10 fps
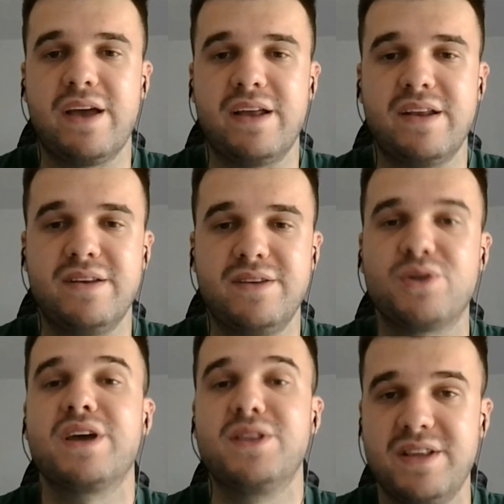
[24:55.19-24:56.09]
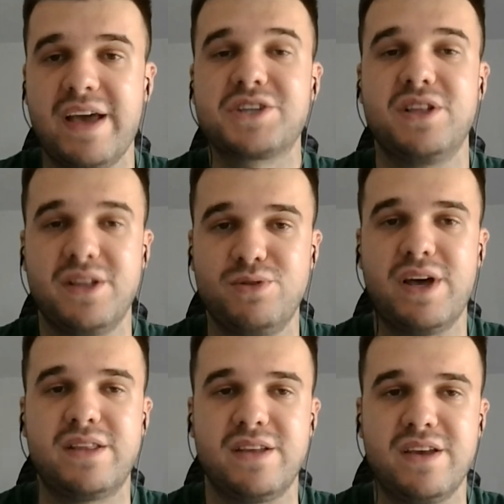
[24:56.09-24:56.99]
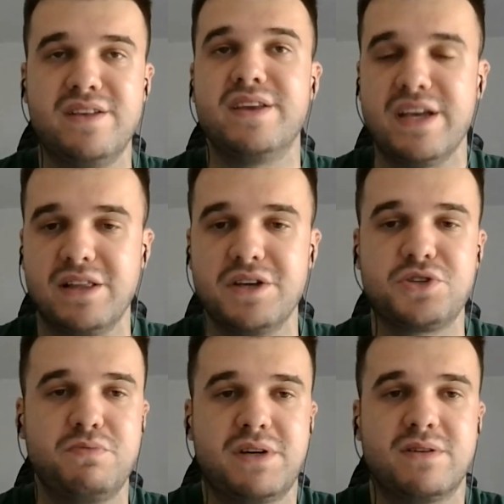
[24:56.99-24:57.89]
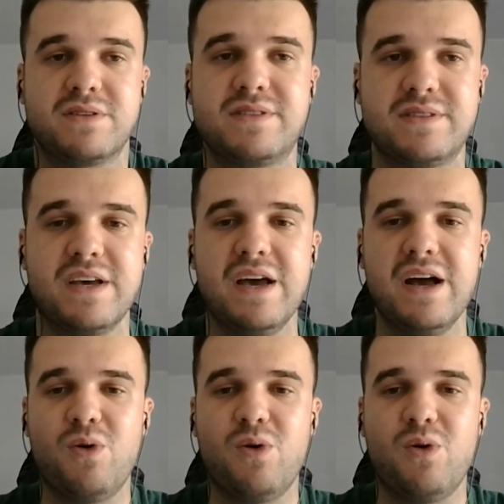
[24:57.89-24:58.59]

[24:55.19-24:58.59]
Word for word: and you can actually do that in English because